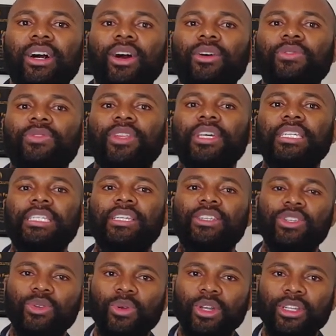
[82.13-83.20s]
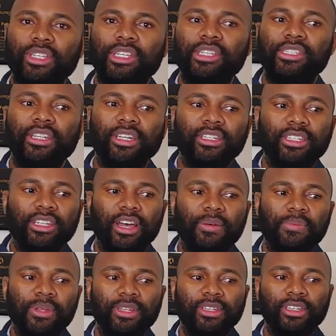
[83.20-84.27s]
of the situations that is
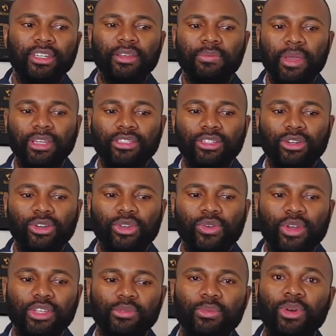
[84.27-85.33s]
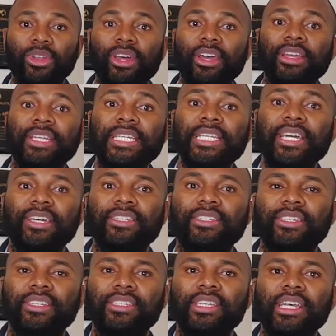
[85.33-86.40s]
happening at the Mexico-U.S. border in
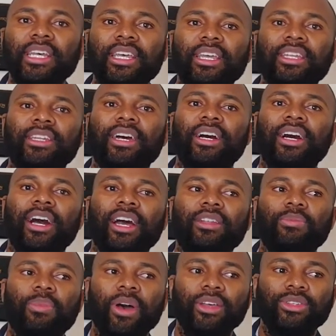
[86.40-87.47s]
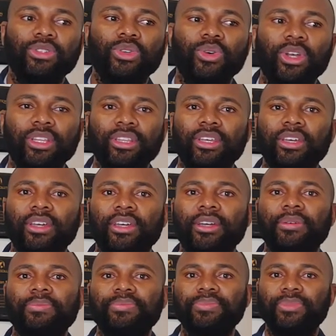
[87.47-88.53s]
Texas, in uh, El Paso at
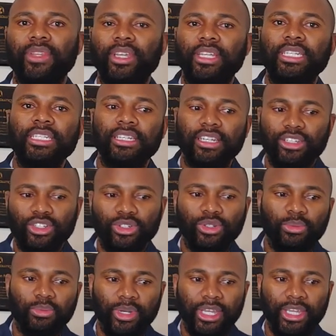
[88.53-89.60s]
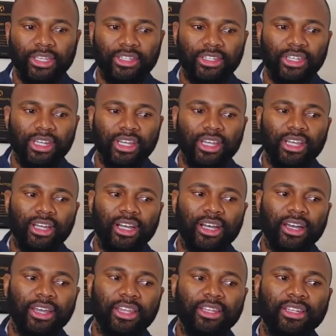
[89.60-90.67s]
the um, International Bridge
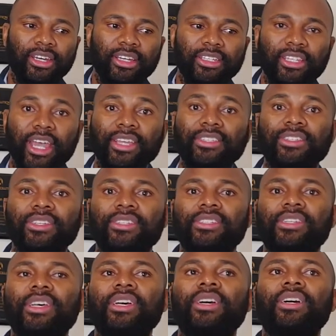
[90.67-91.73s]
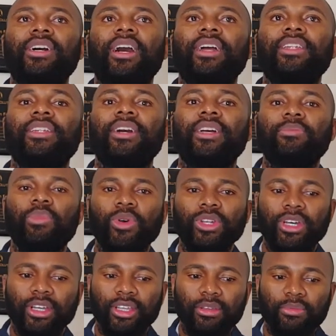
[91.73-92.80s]
uh, in uh, Texas, and uh,
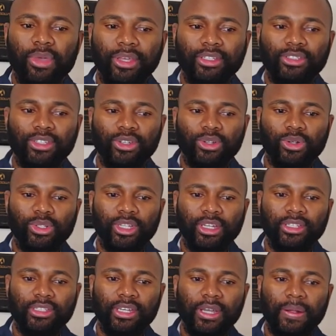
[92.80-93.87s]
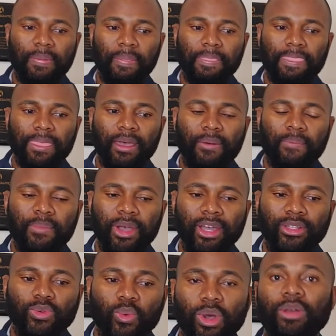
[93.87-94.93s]
bordering Mexico. That um, uh,
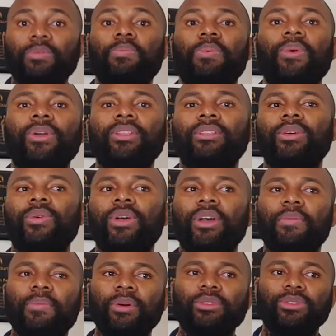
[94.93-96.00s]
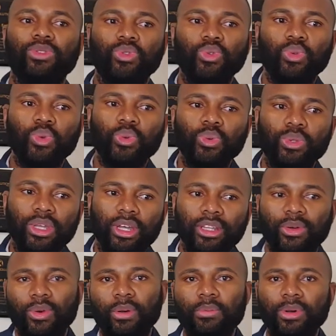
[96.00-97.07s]
at one point there were about two, uh,
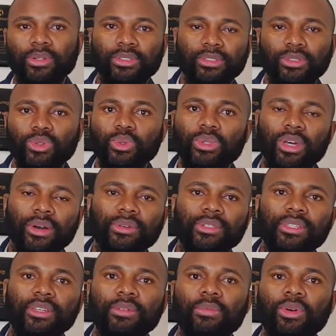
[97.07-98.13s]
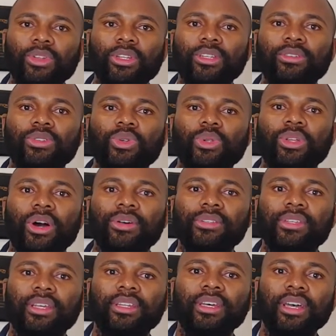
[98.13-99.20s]
there were about two thousand, more than two
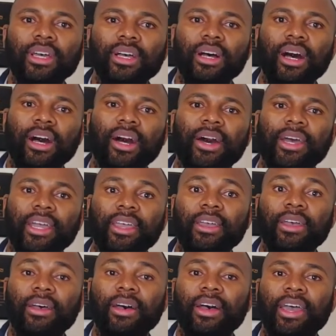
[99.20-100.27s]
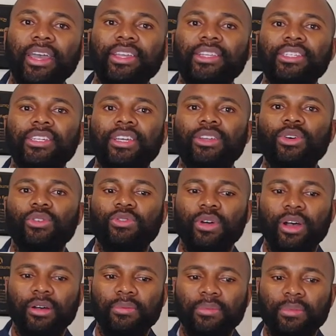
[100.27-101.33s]
thousand Haitian of
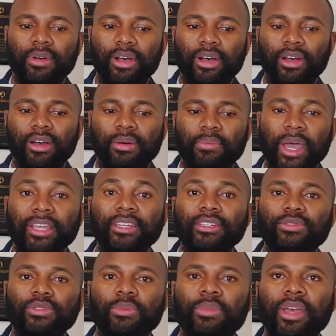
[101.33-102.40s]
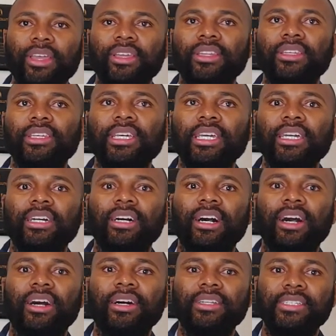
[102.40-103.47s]
um, migrant from Haiti
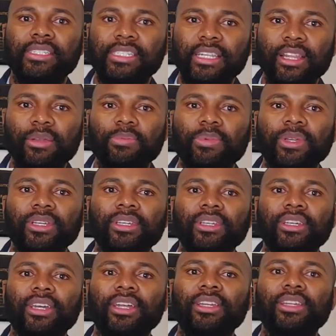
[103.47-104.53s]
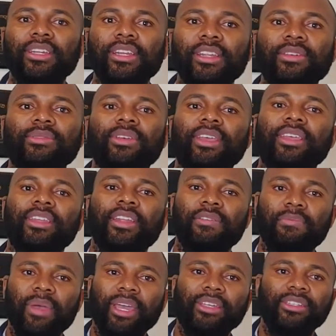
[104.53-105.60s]
sleeping and living in the
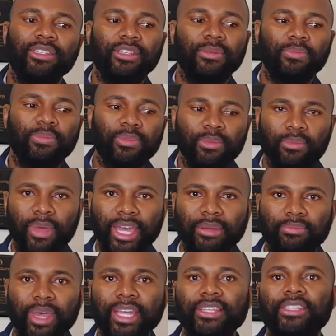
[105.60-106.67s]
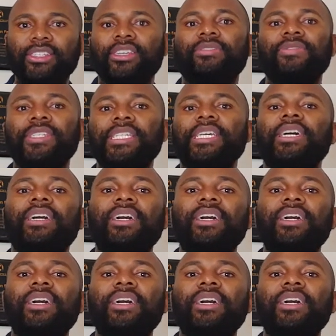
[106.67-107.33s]
makeshift, makeshift